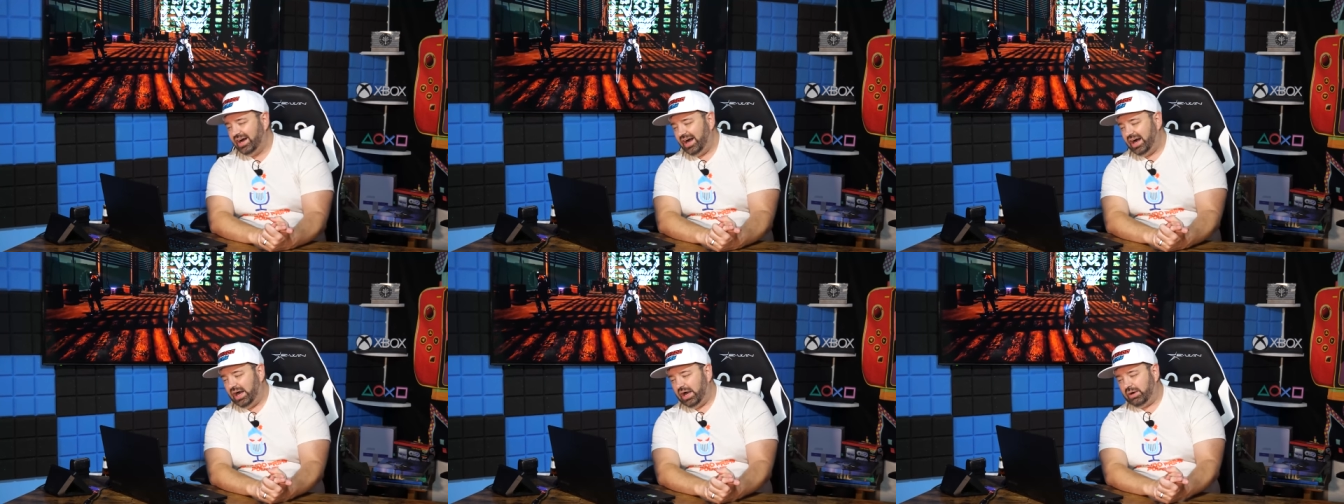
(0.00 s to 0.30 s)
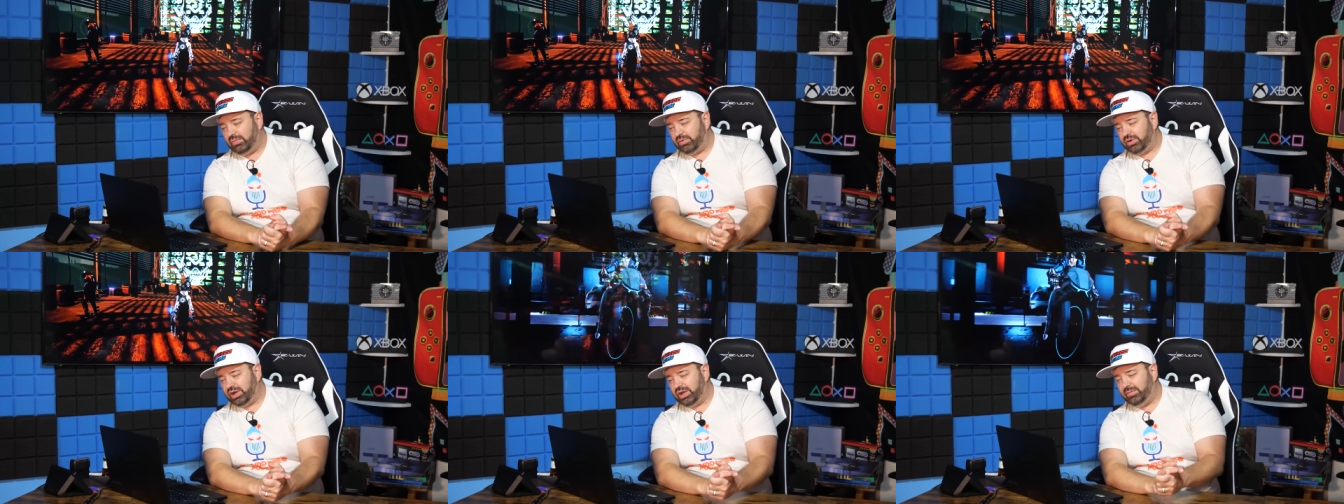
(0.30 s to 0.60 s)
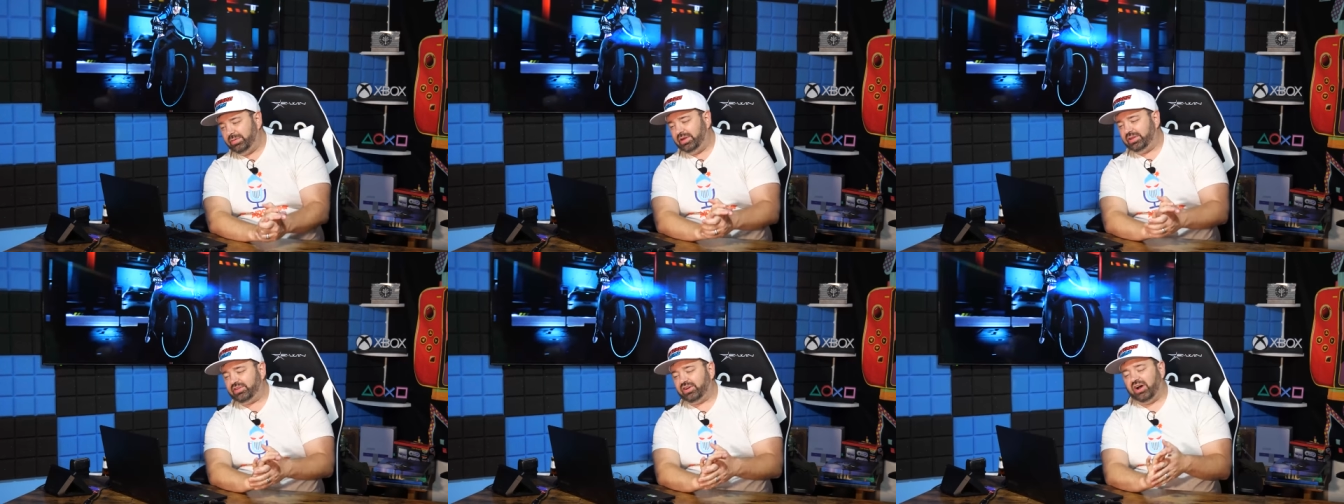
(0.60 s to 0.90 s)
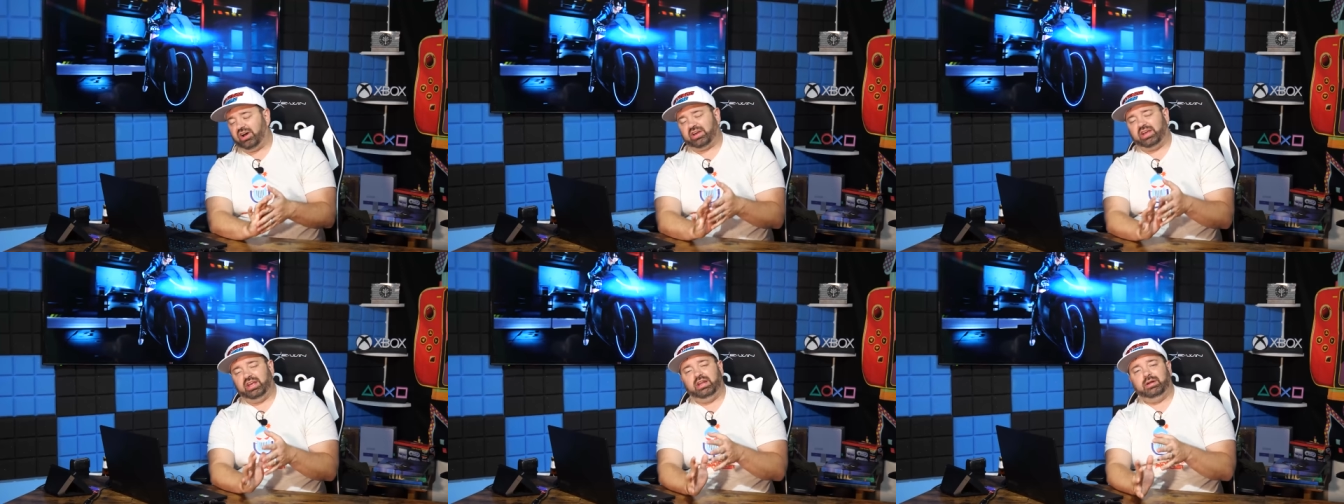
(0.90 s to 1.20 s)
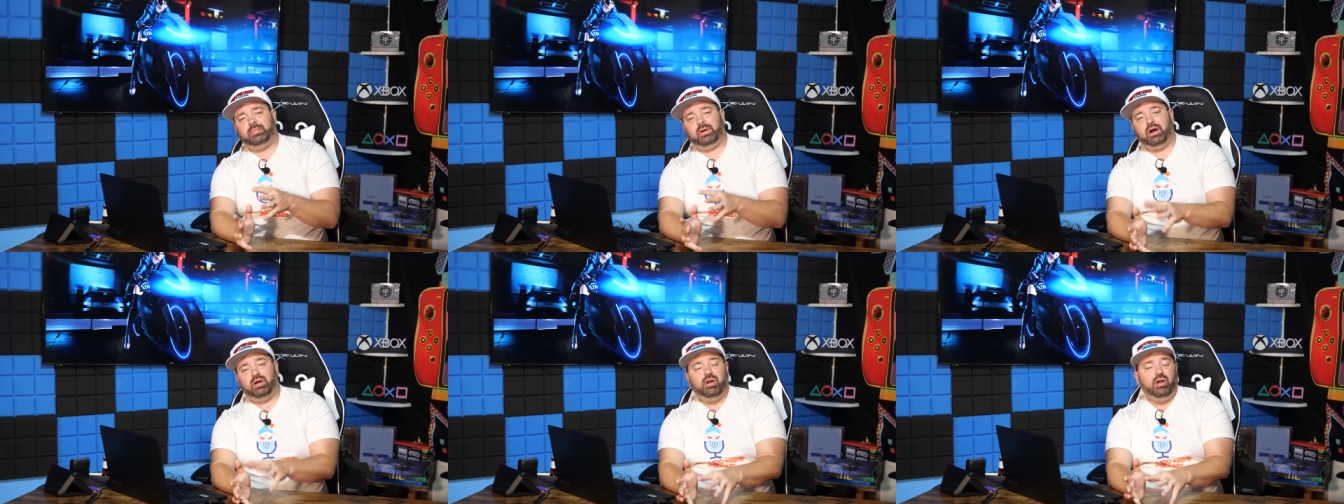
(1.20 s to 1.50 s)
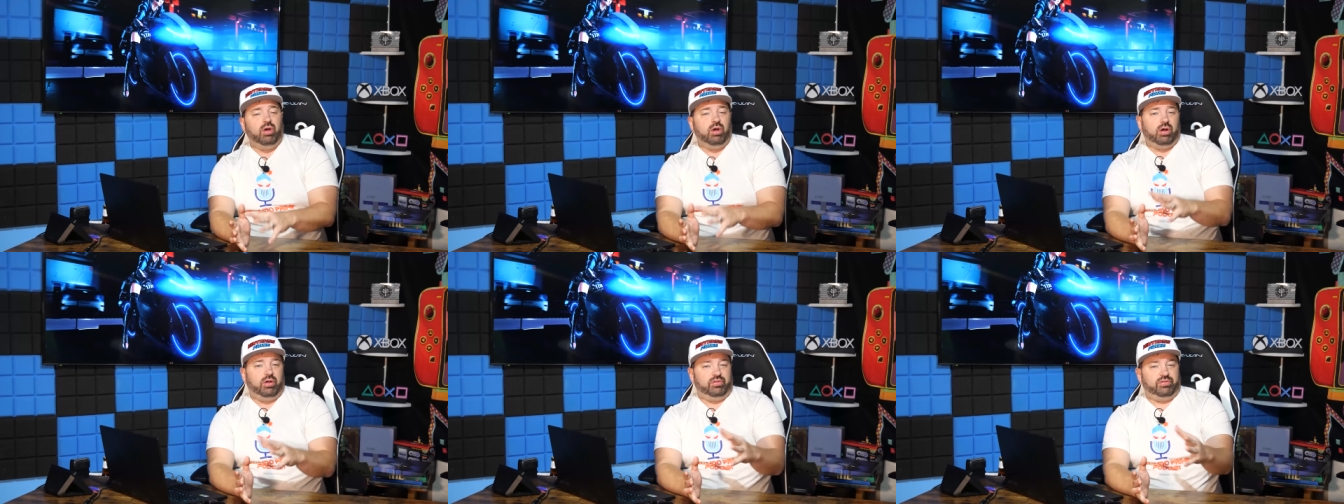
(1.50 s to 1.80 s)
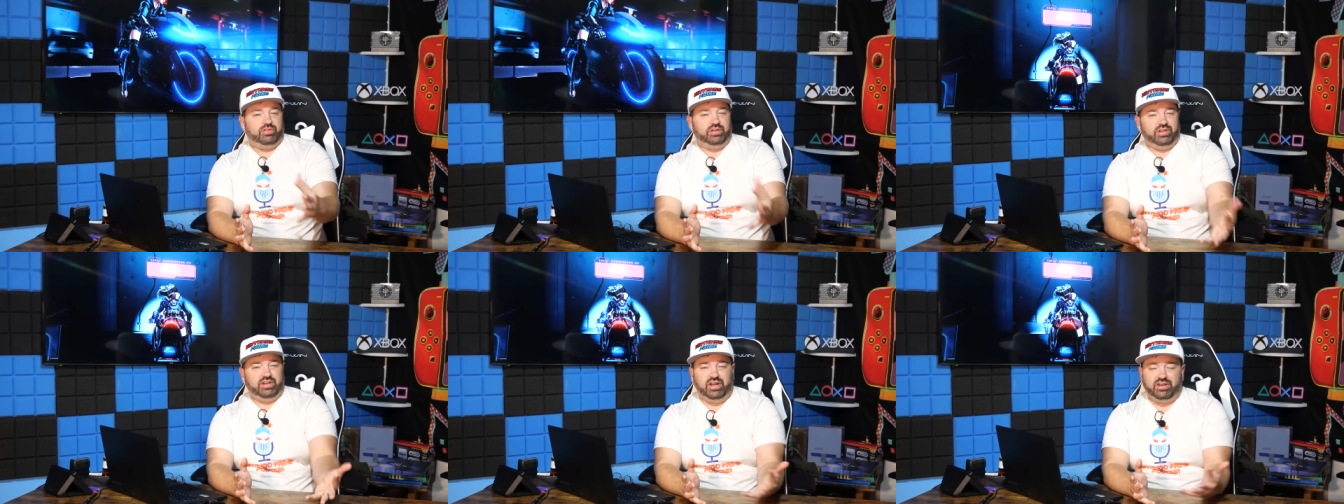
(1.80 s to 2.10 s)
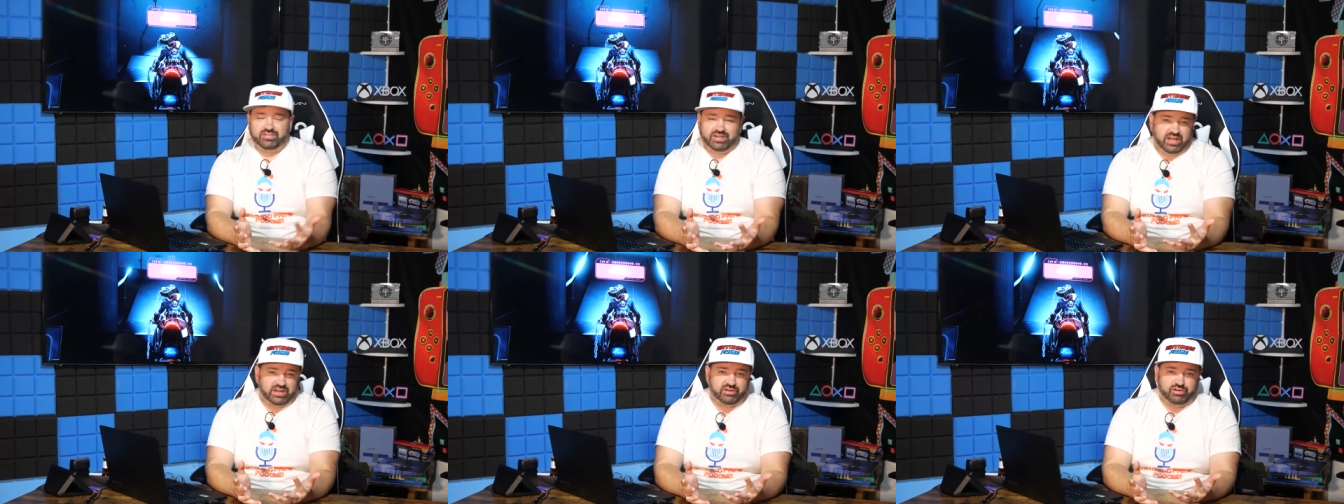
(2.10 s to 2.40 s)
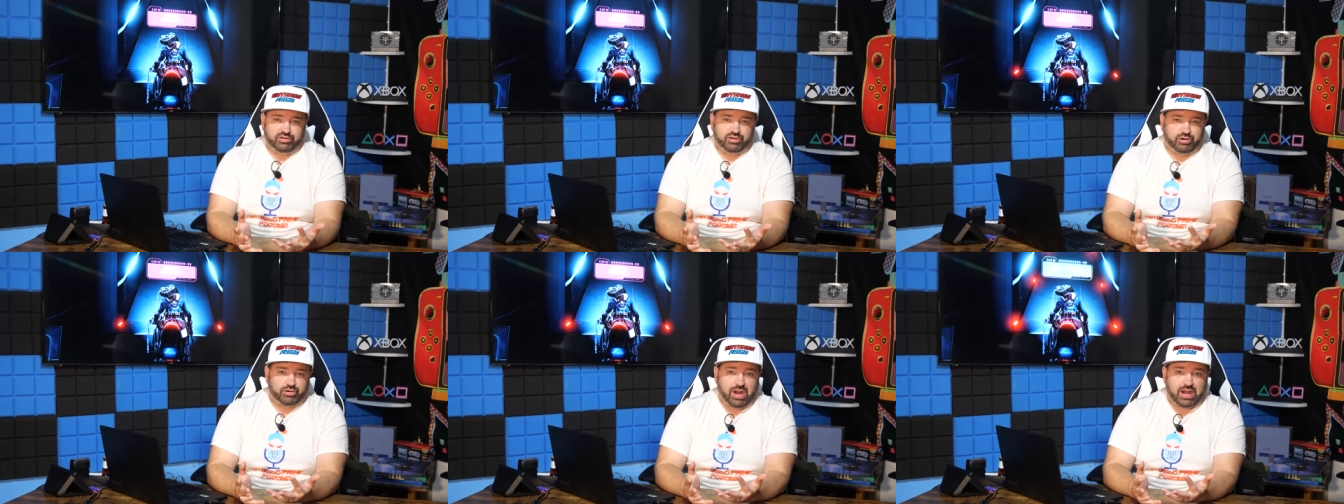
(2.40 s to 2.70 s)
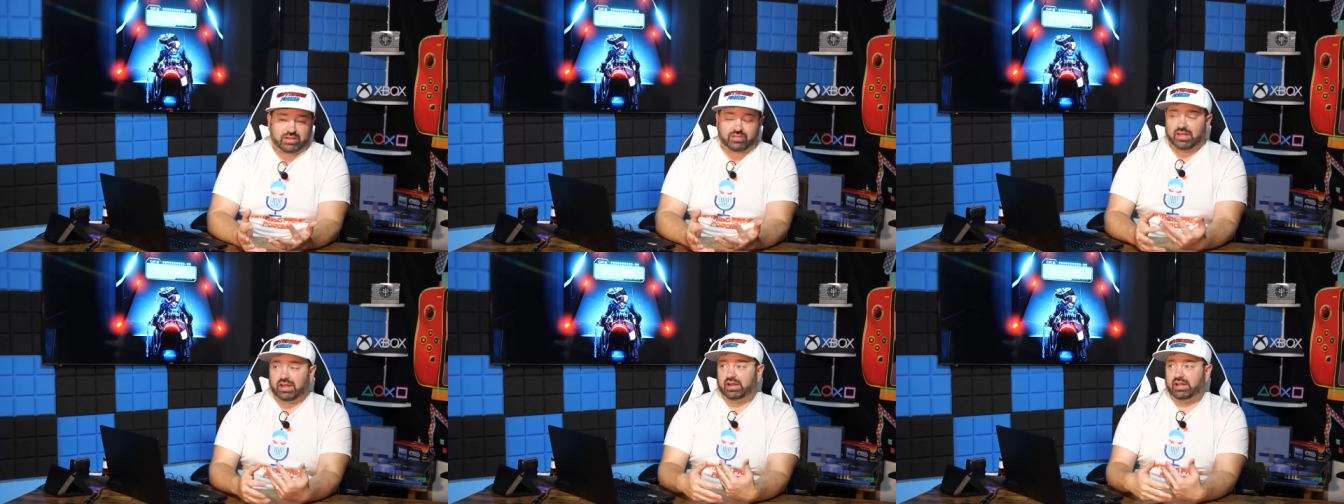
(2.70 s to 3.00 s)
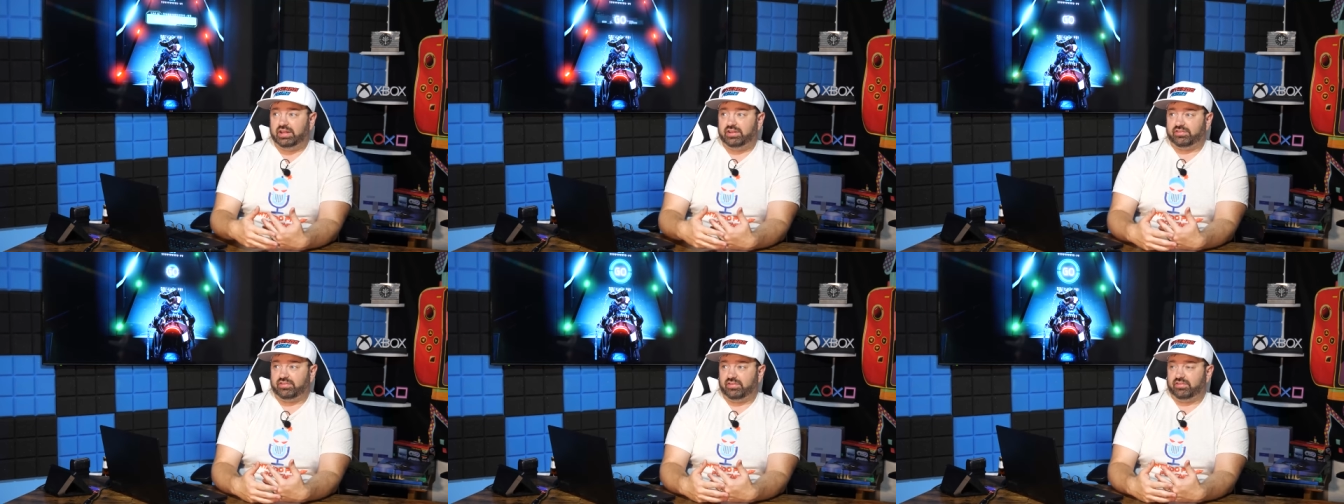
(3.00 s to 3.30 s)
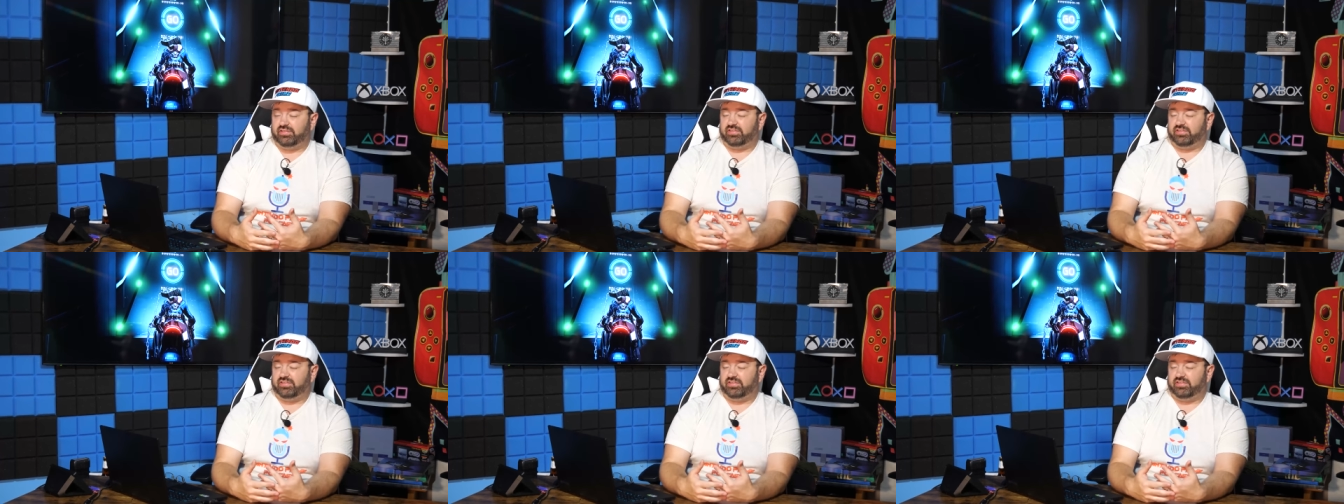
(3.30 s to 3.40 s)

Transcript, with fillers: Uh, we're going to be talking about the Nintendo Direct that is